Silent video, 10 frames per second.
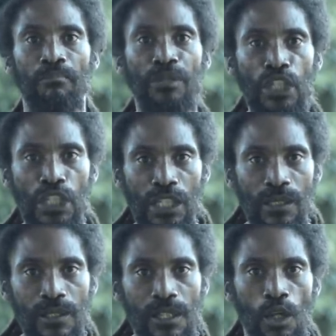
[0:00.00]

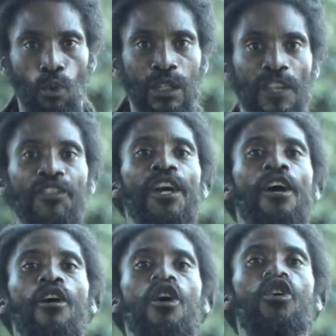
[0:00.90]
beings with
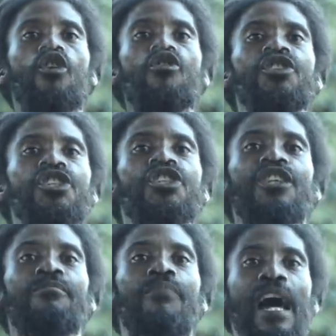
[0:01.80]
their
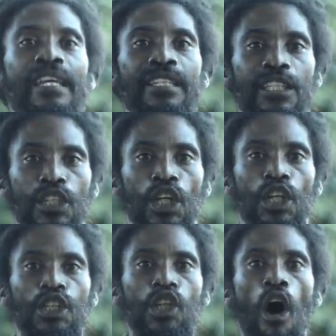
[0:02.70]
Christian-minded
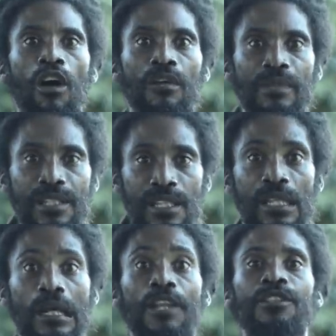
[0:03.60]
dogmas
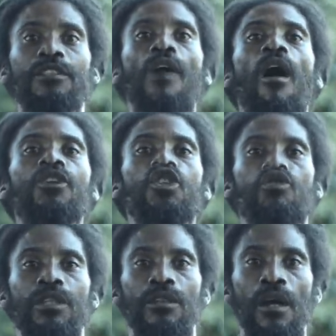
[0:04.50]
and
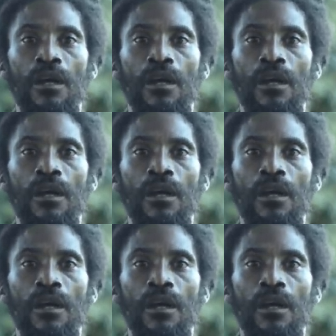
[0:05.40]
doctrine.